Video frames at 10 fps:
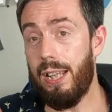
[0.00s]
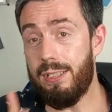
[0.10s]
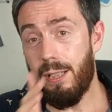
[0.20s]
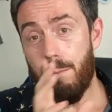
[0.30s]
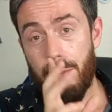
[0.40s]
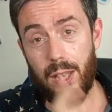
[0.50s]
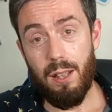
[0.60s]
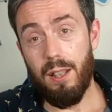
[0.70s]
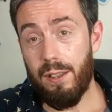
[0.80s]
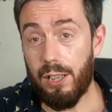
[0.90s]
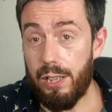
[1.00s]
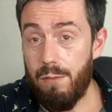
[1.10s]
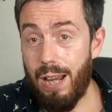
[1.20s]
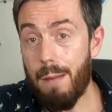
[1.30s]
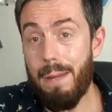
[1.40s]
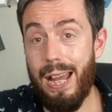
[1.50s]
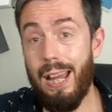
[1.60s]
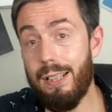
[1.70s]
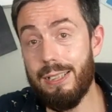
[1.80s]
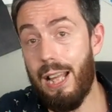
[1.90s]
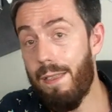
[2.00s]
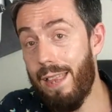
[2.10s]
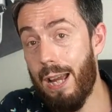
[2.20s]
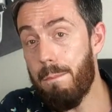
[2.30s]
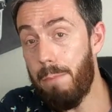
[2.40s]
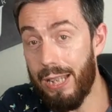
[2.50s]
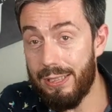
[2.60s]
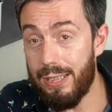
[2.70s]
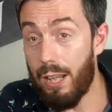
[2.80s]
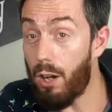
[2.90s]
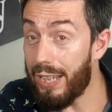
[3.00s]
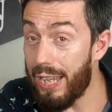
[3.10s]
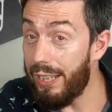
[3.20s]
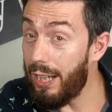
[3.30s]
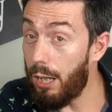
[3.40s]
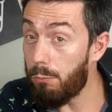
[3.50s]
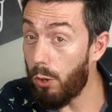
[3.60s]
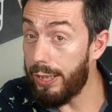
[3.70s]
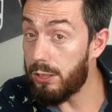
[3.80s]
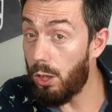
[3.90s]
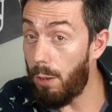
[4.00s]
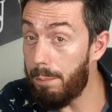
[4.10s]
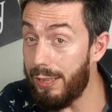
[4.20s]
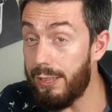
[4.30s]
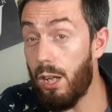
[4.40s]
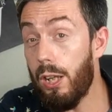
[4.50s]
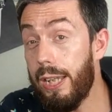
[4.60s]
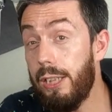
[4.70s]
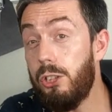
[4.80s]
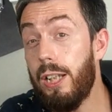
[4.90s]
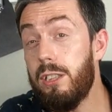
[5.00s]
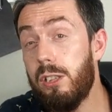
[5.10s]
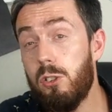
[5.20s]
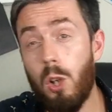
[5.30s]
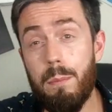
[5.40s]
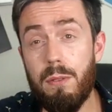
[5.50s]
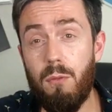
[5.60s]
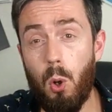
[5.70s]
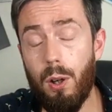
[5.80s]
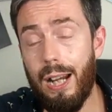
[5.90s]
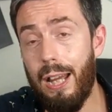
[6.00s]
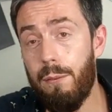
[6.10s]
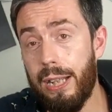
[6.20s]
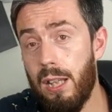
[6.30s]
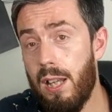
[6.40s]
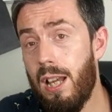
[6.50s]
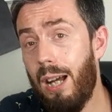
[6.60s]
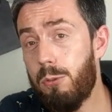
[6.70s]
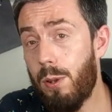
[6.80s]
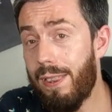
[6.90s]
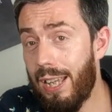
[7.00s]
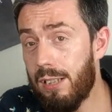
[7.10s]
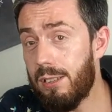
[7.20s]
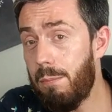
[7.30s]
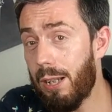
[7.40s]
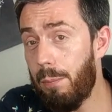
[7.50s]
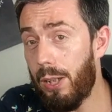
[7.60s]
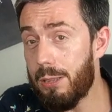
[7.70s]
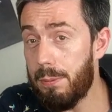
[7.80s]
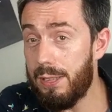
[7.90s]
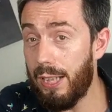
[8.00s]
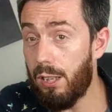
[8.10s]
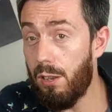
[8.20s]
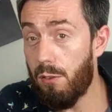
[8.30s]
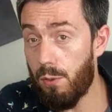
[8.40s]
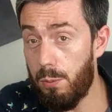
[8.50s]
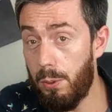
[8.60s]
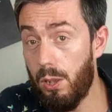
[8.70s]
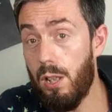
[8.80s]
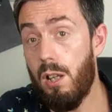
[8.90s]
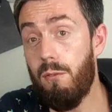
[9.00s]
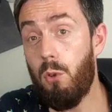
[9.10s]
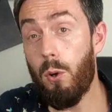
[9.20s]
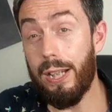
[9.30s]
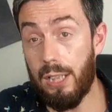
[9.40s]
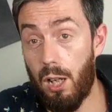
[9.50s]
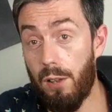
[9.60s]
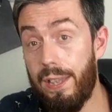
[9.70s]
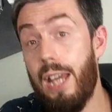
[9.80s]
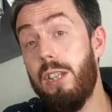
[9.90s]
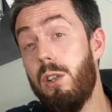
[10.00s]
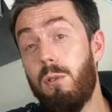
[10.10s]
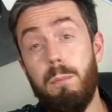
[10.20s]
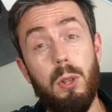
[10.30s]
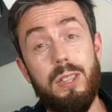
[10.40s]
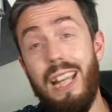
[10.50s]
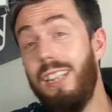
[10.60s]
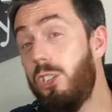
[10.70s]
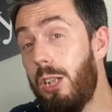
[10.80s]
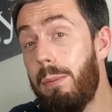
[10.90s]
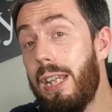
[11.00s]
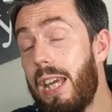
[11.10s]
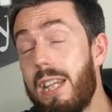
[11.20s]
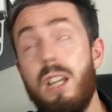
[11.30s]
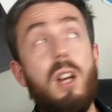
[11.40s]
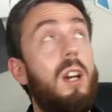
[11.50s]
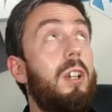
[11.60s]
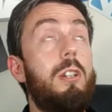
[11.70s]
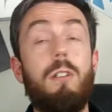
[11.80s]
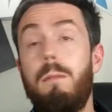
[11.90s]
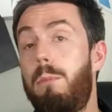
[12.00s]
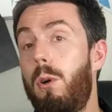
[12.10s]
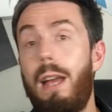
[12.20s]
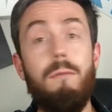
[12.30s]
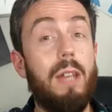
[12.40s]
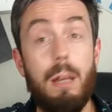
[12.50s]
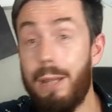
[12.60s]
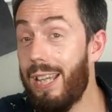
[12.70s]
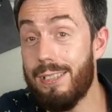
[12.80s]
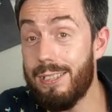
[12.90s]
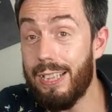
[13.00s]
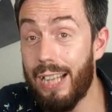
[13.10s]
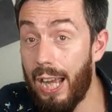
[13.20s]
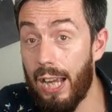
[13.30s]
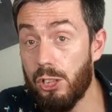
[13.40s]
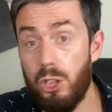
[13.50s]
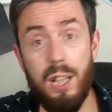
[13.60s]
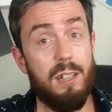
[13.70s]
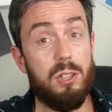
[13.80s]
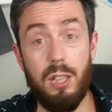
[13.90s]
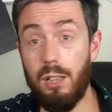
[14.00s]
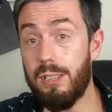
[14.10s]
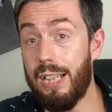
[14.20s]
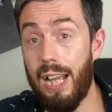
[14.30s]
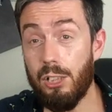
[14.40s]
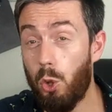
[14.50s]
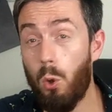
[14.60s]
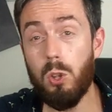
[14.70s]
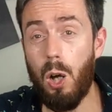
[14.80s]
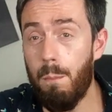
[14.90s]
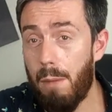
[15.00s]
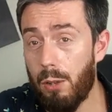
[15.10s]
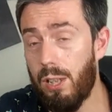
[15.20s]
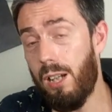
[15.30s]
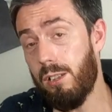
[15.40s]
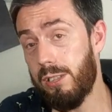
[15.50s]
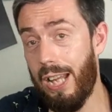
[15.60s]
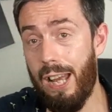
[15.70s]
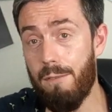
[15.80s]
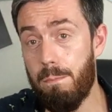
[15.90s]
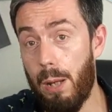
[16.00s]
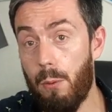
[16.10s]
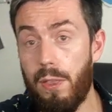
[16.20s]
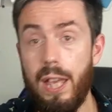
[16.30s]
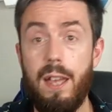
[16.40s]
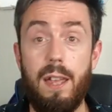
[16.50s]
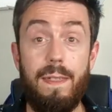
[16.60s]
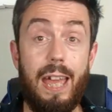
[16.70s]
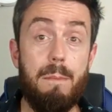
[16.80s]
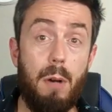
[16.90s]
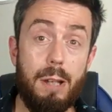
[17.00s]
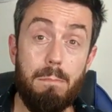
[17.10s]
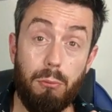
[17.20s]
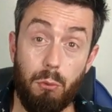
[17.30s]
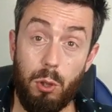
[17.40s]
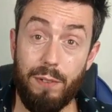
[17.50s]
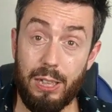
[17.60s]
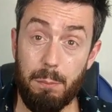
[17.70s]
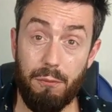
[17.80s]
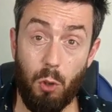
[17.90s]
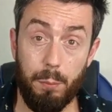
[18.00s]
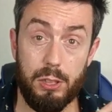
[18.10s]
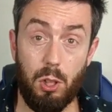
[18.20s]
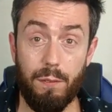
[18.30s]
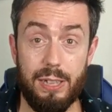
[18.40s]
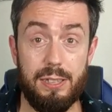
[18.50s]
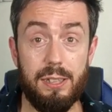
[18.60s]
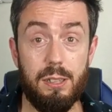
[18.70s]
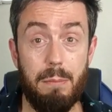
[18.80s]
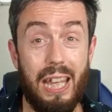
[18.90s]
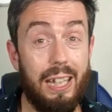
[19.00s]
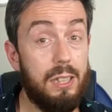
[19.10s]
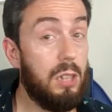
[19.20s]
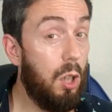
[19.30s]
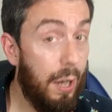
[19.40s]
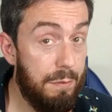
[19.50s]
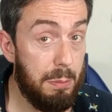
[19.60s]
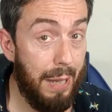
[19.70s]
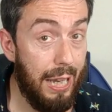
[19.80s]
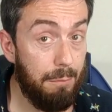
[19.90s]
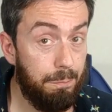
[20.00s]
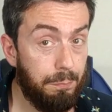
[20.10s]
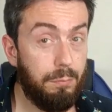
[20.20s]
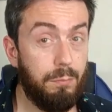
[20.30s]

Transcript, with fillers: is the QNAP has that PCIe upgrade slot. PCIe Gen 2 times 4 allowing up to 1000 megabytes per second throughput for a card there. You can put 10 GBE, you can put NVMe SSD cache, SATA cache, or combo cards that have both, thereby improving the performance of the system in its lifespan.